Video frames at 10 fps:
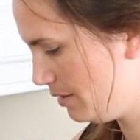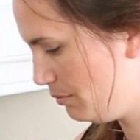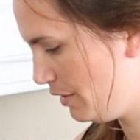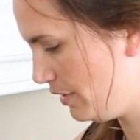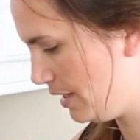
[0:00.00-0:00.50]

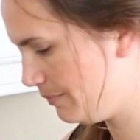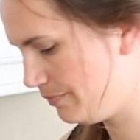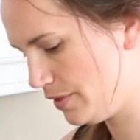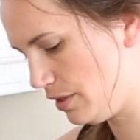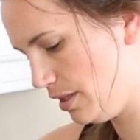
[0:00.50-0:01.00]
muffin.
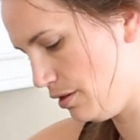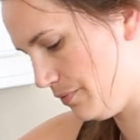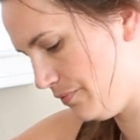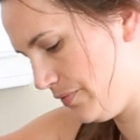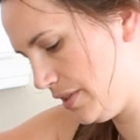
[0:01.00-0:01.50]
So there you
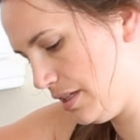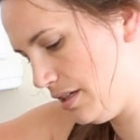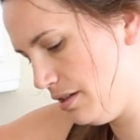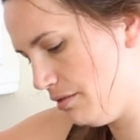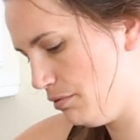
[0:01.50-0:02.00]
go.
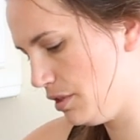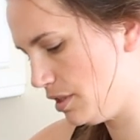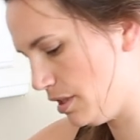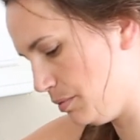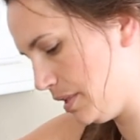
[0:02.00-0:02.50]

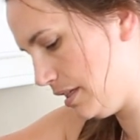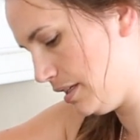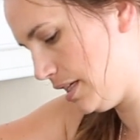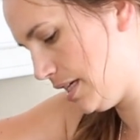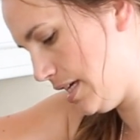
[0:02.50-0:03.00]
1
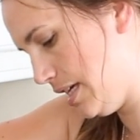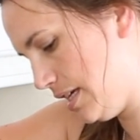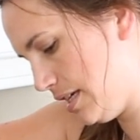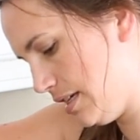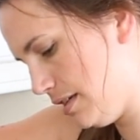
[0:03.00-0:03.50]
cupcake
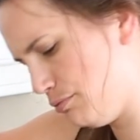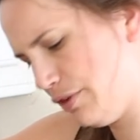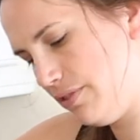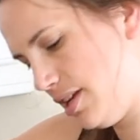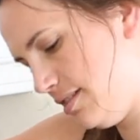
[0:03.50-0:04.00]

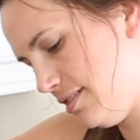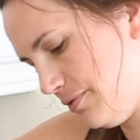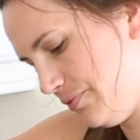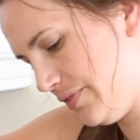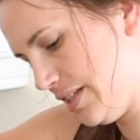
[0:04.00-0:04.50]
muffin. No.
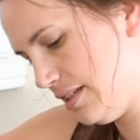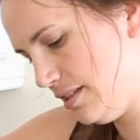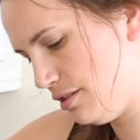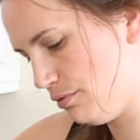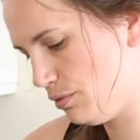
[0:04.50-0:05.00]

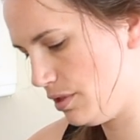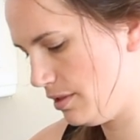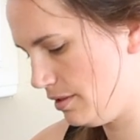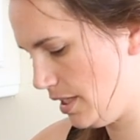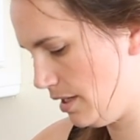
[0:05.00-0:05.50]
So
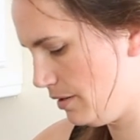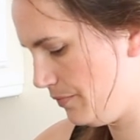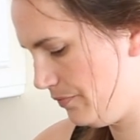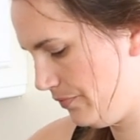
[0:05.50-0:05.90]
1, there you go.